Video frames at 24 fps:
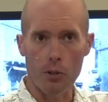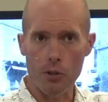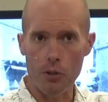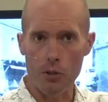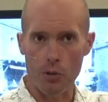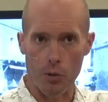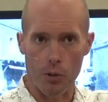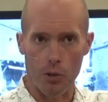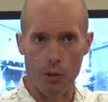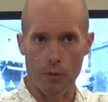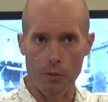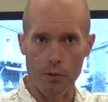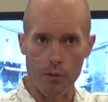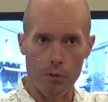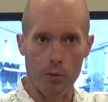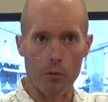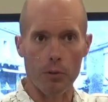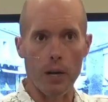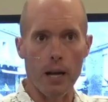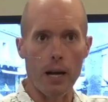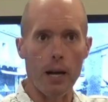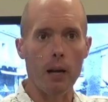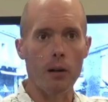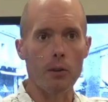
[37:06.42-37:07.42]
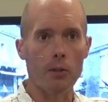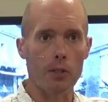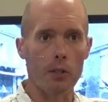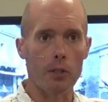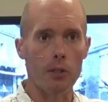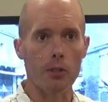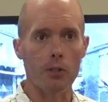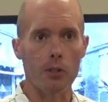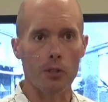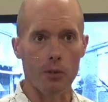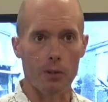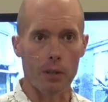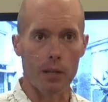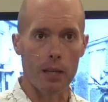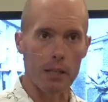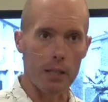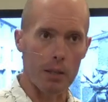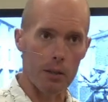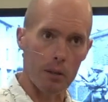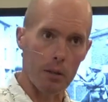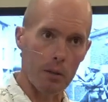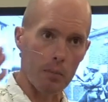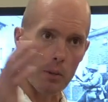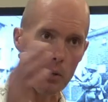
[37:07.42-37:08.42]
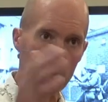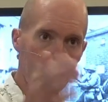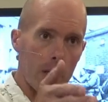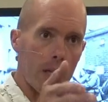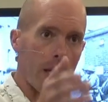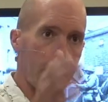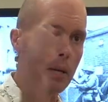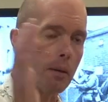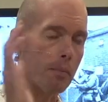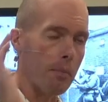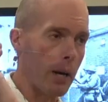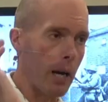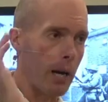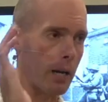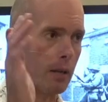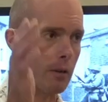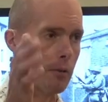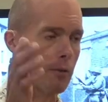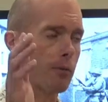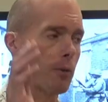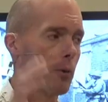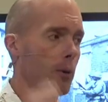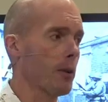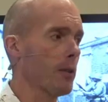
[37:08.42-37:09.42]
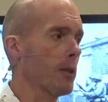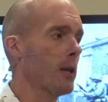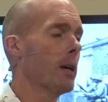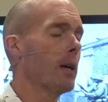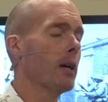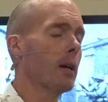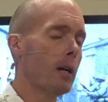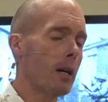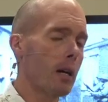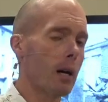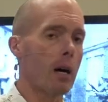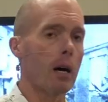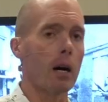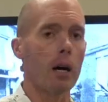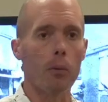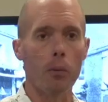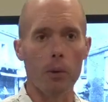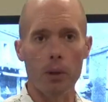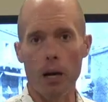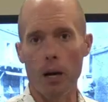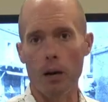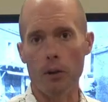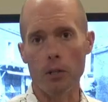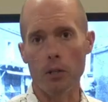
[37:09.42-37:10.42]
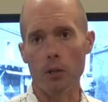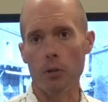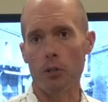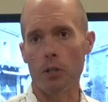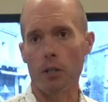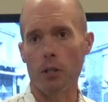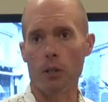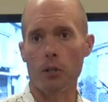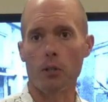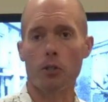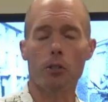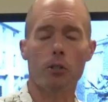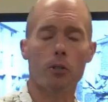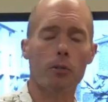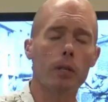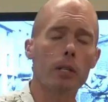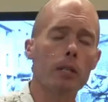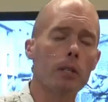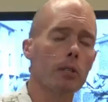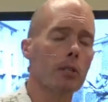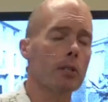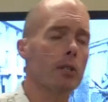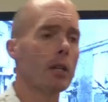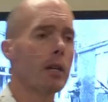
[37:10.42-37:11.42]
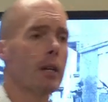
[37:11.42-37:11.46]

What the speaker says: sort of through the houses so they could communicate back and forth without using the streets.